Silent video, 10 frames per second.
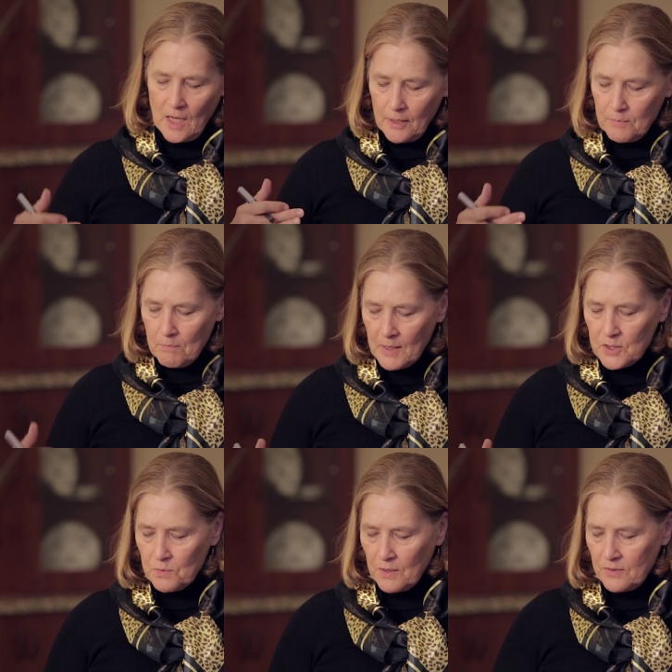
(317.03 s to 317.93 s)
I'd
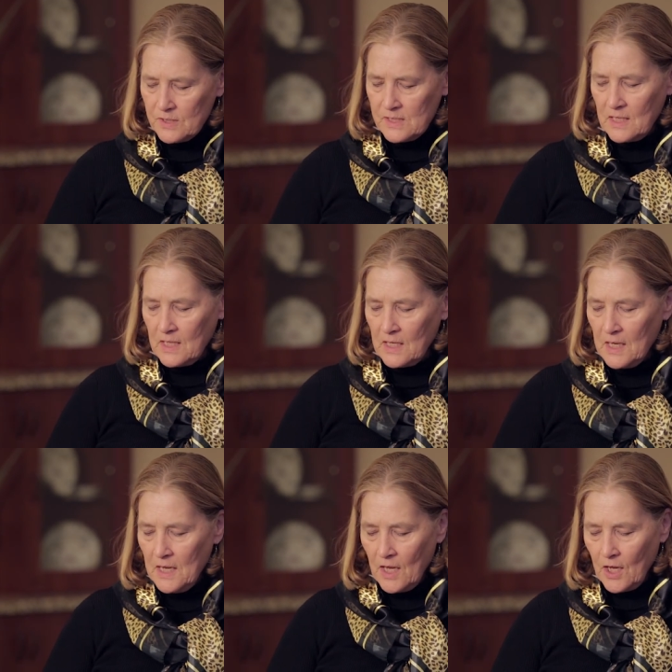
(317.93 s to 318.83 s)
much rather see
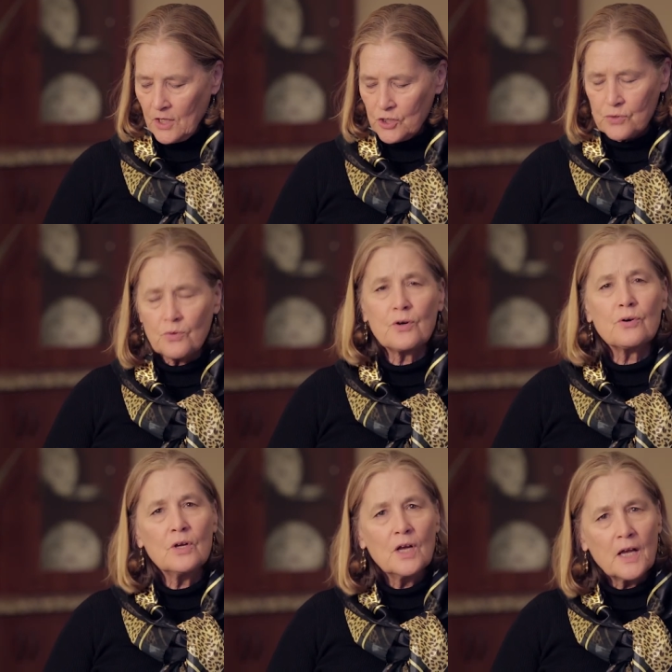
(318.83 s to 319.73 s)
a
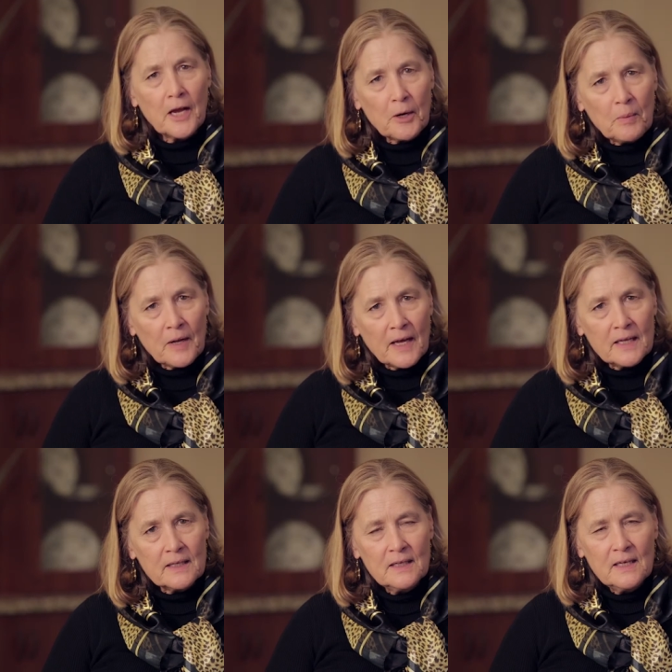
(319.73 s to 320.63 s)
shorter care
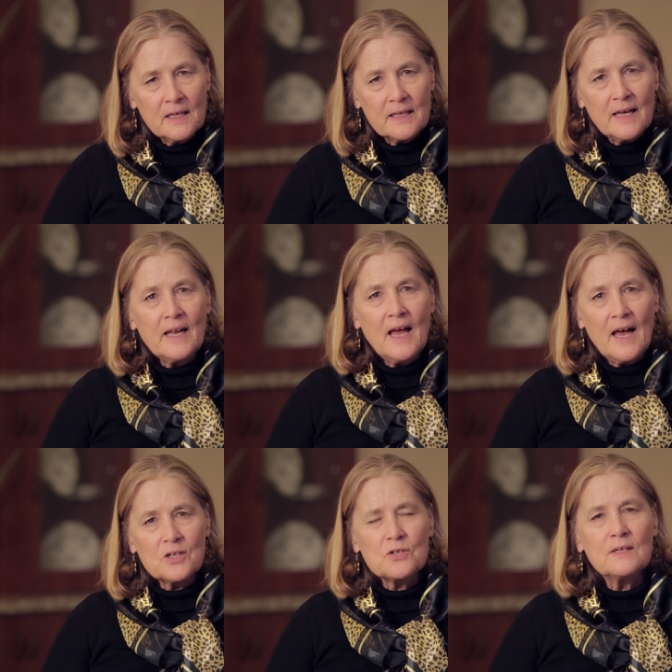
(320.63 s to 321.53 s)
plan that
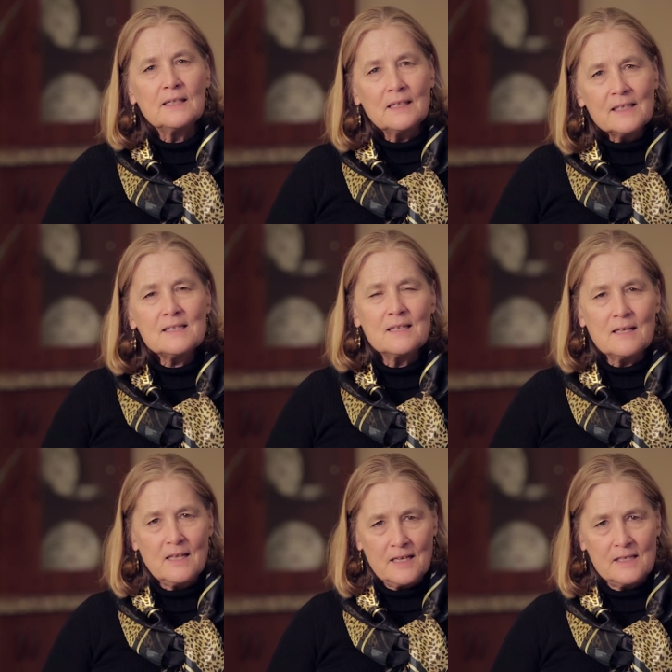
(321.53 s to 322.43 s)
actually lists
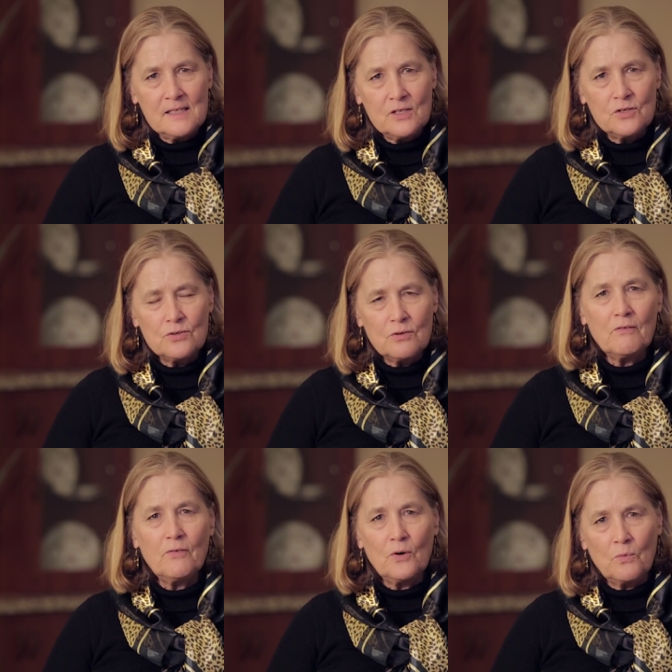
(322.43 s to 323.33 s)
the things that you're
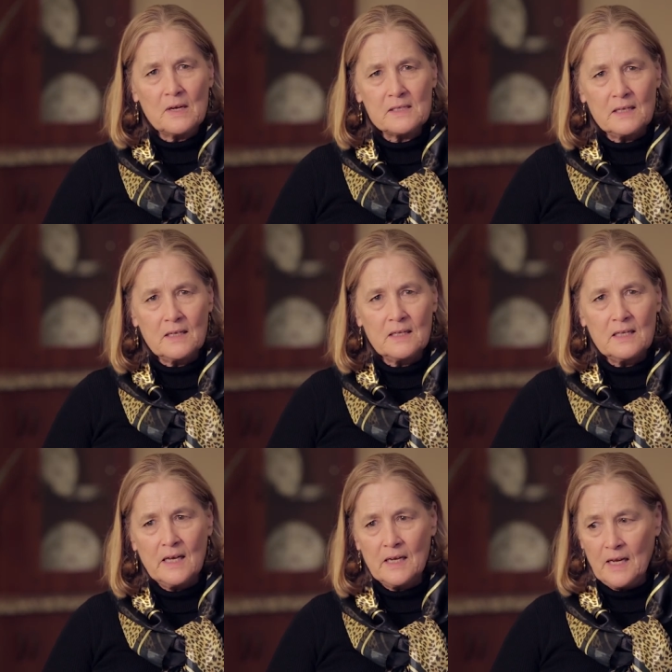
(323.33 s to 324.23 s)
doing for a resident
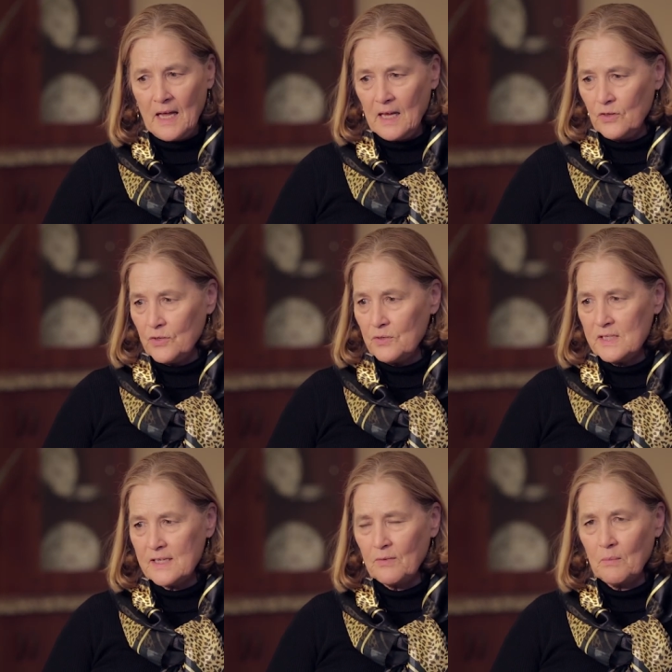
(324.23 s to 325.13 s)
than a
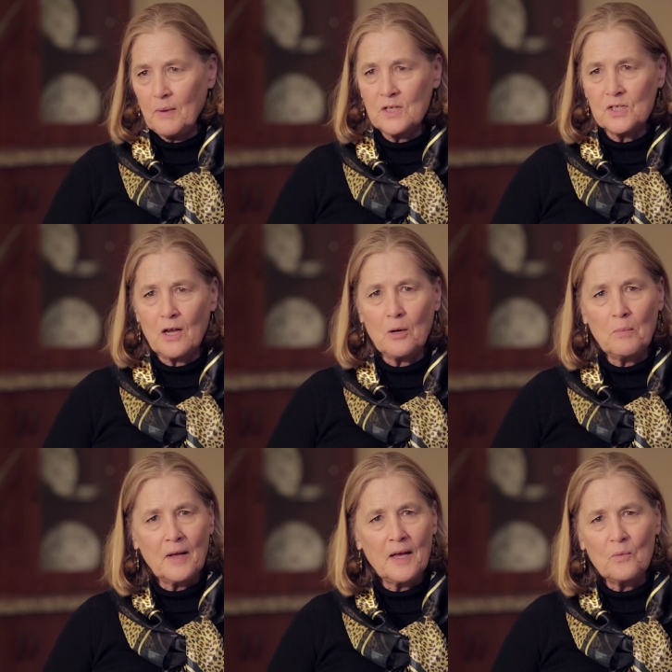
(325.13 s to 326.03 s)
37-page care
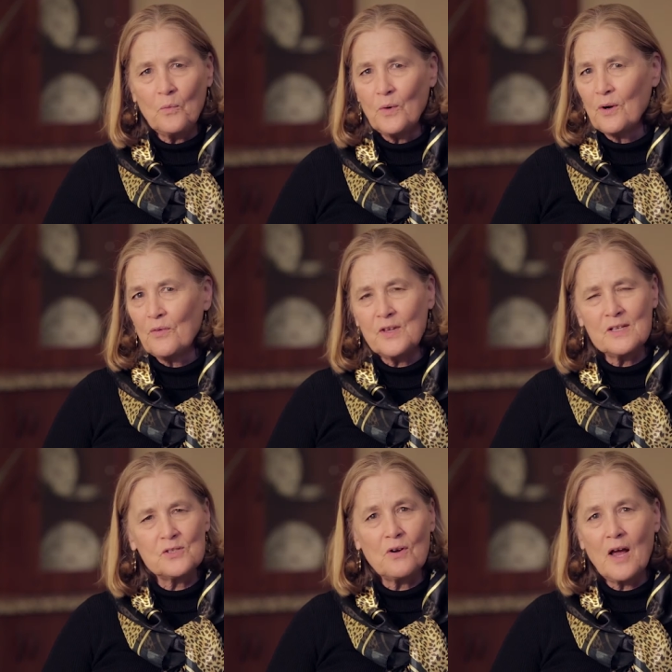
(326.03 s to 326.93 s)
plan where
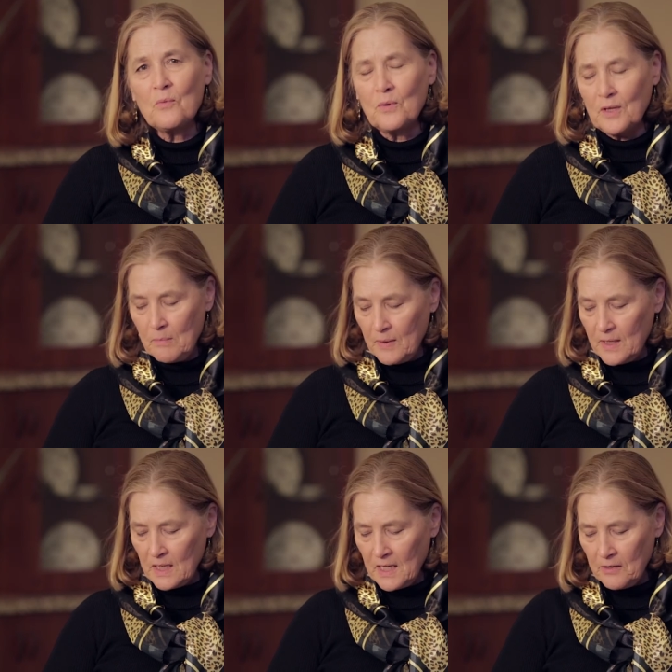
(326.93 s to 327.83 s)
things are not really
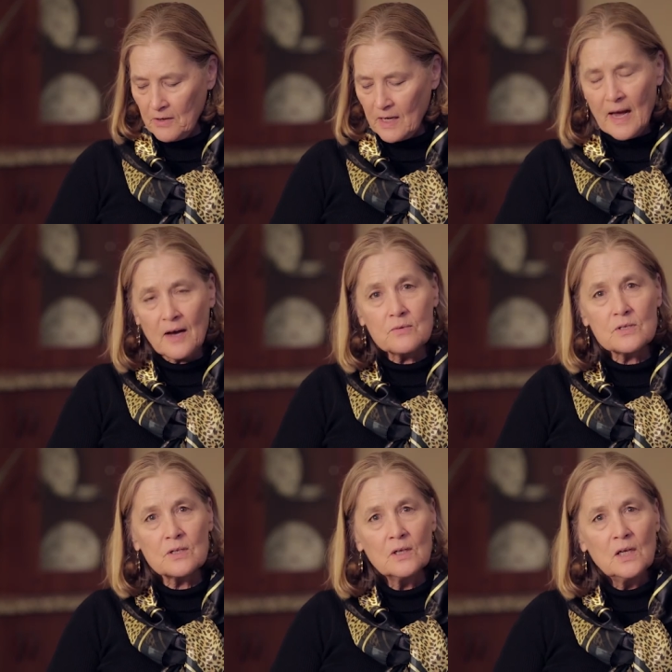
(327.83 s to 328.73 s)
being carried out.